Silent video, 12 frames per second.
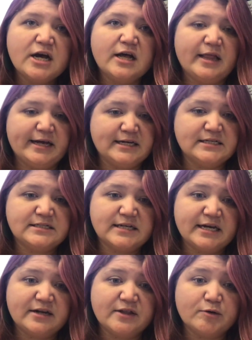Like I
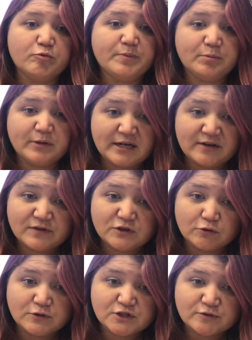said, there will be plenty of
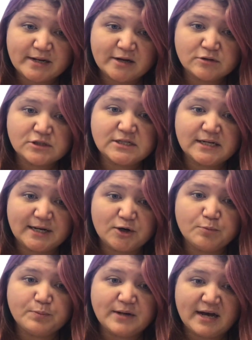adults around to
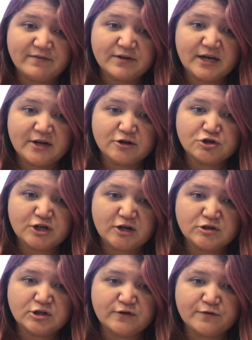help navigate your
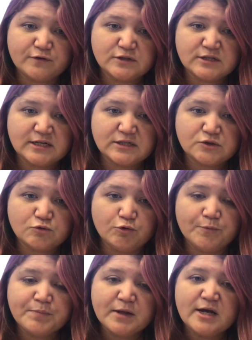child to the first day of school.
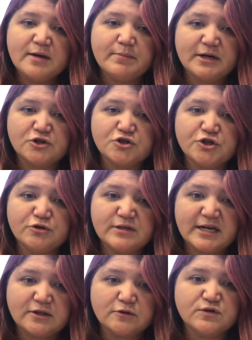Make sure you
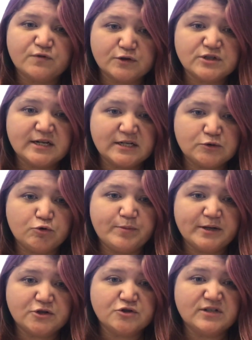take those first day of school
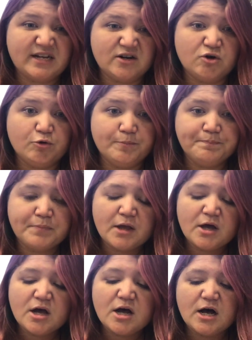pictures at
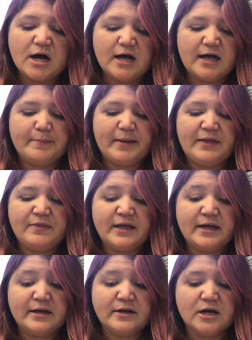home. And
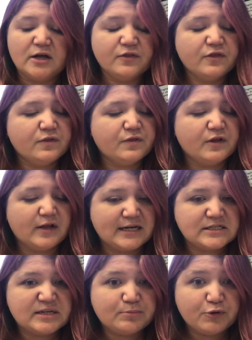then the
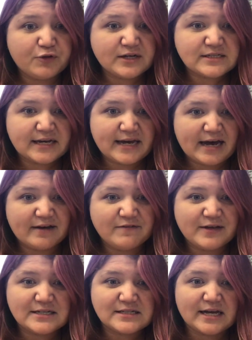last couple things I have
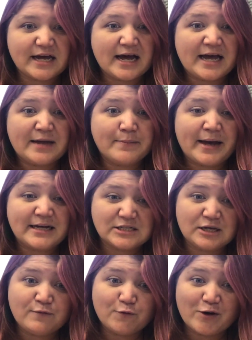is that I am
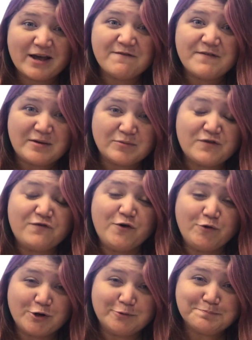asking for a family
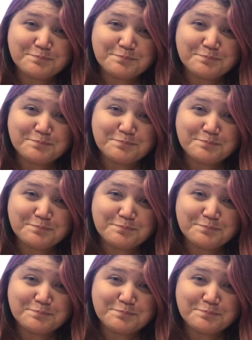photo.